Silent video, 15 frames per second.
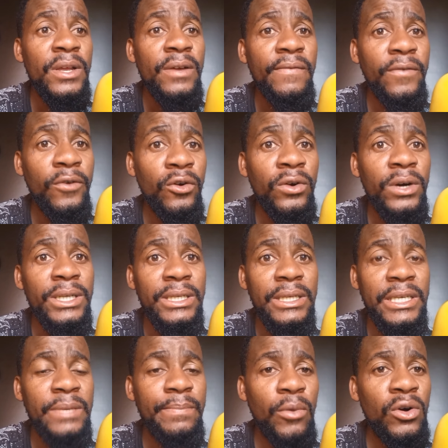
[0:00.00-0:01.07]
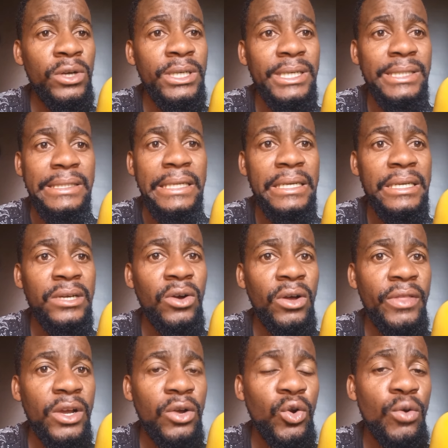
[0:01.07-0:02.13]
for keep on standing
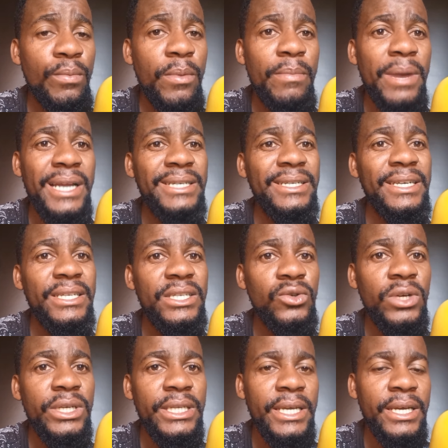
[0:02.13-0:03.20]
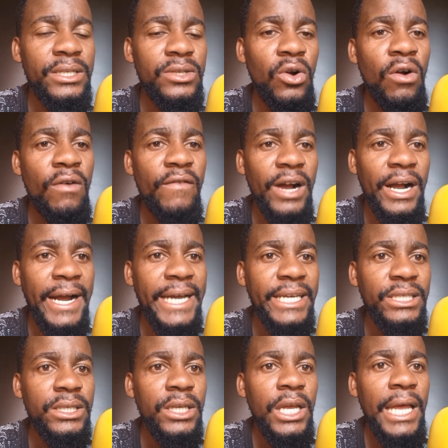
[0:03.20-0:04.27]
on the group but it's not yet over
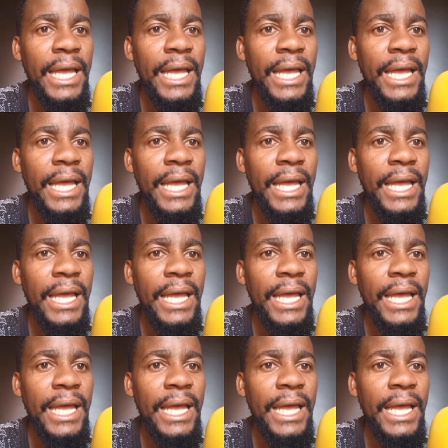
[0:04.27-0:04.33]
guys